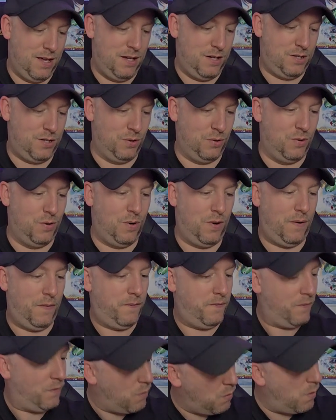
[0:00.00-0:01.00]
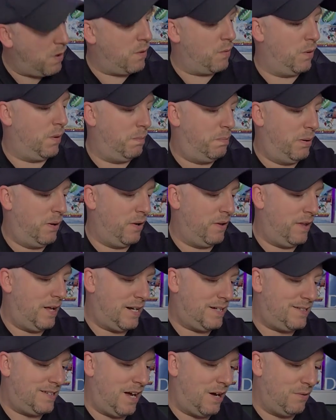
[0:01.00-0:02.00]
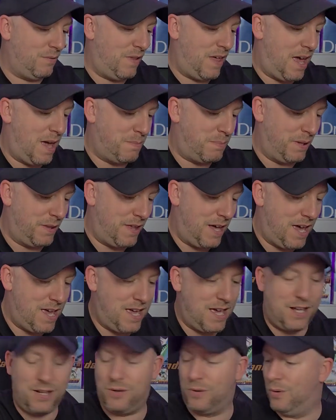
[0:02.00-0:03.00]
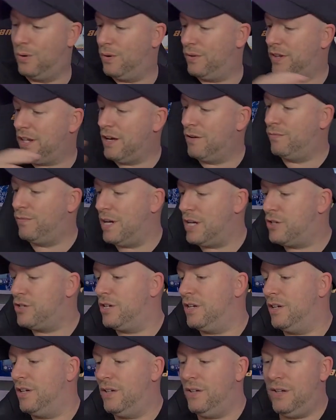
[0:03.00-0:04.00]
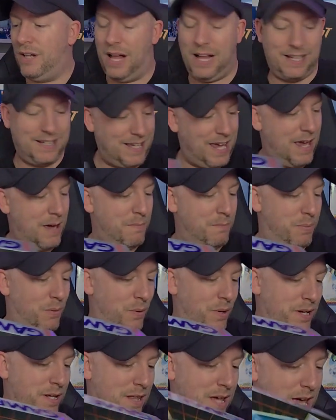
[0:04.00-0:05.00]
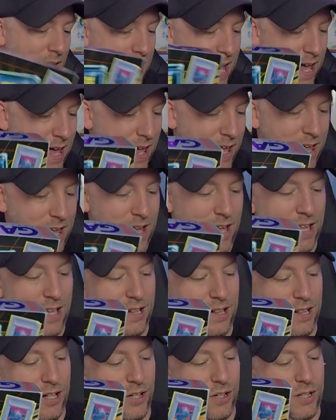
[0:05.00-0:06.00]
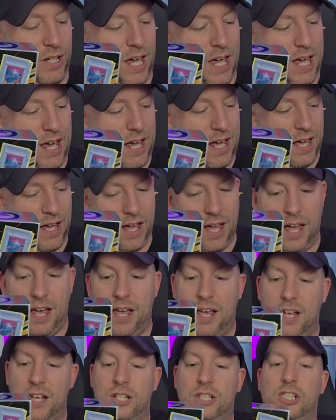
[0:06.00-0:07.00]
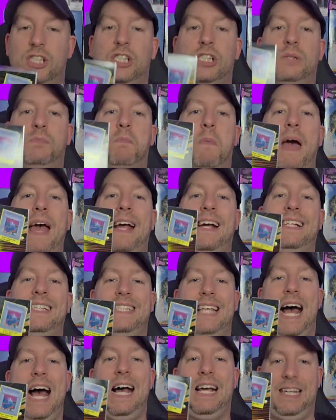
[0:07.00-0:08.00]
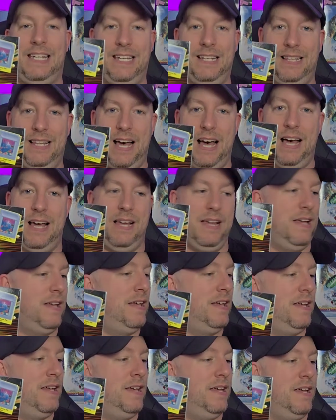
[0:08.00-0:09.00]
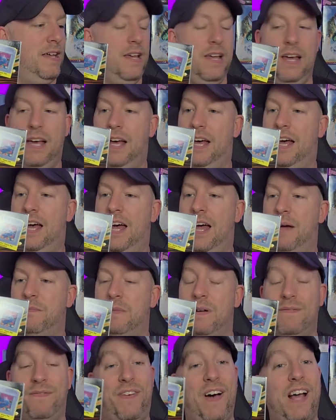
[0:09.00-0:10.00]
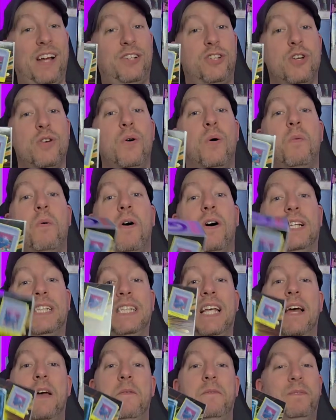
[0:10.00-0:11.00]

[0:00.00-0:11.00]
So we will put that down there. But there you go. The original Game Boy there, looking spectacular. In fact, you know what?